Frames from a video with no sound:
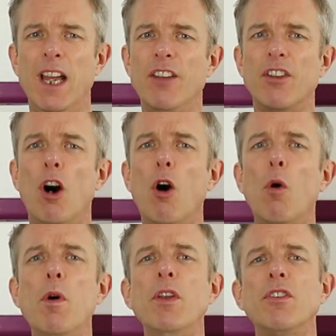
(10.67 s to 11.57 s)
it's
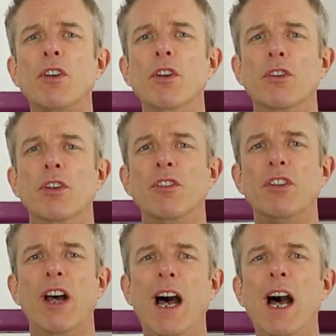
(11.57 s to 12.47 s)
always good
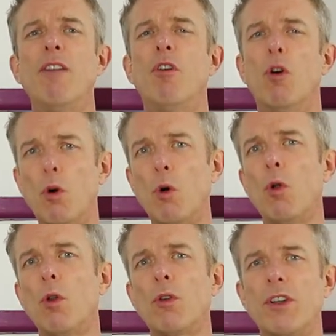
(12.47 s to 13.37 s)
to have
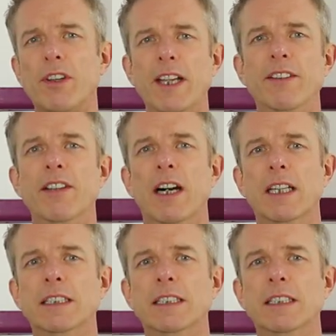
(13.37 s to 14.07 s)
all the data.